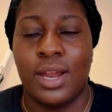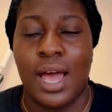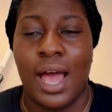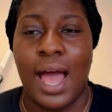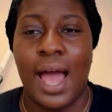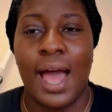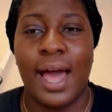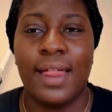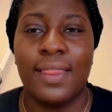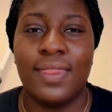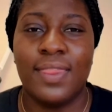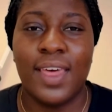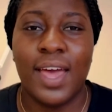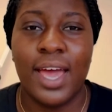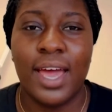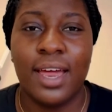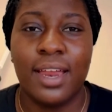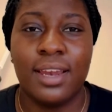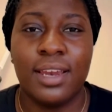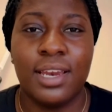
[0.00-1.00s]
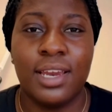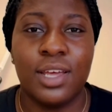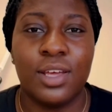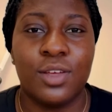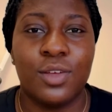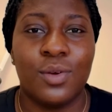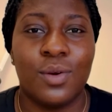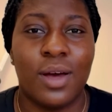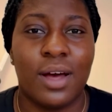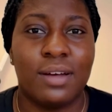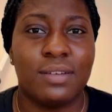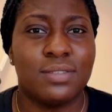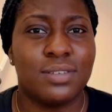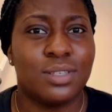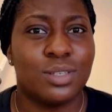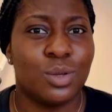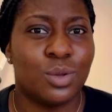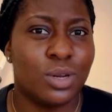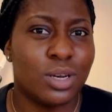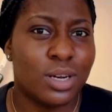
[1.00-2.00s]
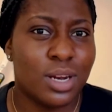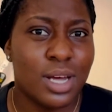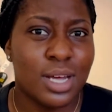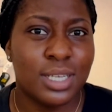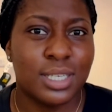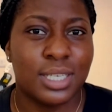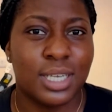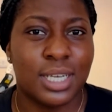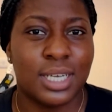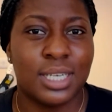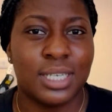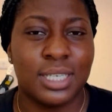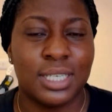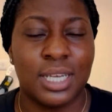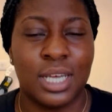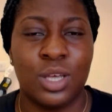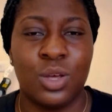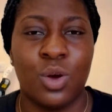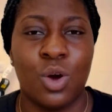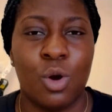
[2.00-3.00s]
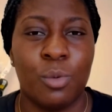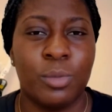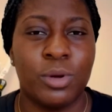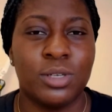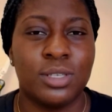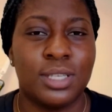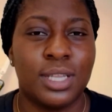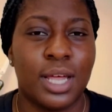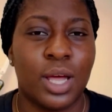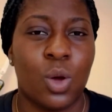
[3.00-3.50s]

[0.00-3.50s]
And then you have student nurses, and you almost think,